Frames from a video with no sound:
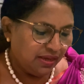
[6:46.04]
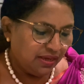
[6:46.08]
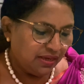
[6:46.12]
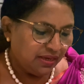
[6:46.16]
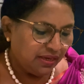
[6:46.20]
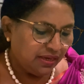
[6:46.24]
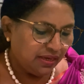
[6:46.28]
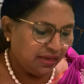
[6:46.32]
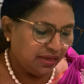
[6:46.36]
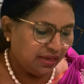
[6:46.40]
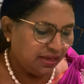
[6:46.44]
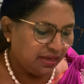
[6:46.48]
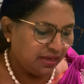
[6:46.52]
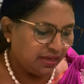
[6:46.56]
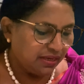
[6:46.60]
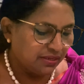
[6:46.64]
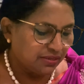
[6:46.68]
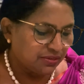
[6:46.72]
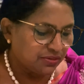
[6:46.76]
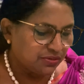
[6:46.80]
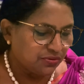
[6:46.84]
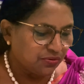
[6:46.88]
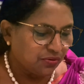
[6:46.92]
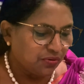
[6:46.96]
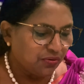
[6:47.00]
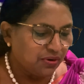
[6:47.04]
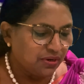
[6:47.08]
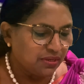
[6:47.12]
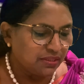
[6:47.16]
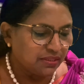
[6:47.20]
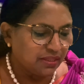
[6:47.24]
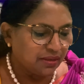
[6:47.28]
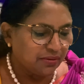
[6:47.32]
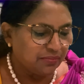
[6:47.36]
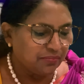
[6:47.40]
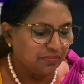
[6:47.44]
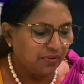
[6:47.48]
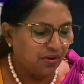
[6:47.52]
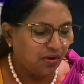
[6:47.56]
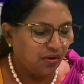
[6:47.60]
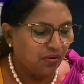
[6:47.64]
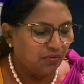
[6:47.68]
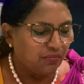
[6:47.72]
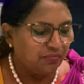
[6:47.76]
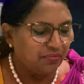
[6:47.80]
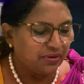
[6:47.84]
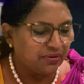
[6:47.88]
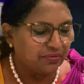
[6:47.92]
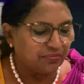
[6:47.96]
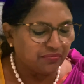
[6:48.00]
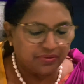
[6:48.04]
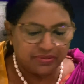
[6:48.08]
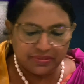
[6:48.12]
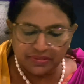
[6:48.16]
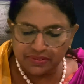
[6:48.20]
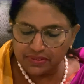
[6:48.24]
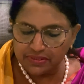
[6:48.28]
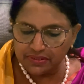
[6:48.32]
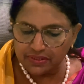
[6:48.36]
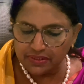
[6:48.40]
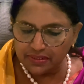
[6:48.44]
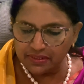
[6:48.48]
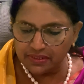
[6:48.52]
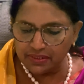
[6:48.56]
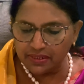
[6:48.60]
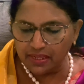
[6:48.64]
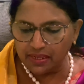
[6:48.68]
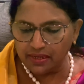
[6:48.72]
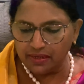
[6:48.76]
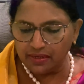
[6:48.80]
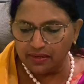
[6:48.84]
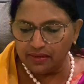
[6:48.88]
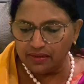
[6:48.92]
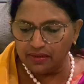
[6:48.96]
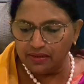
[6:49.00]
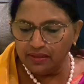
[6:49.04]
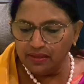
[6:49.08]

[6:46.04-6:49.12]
he told them how it was done.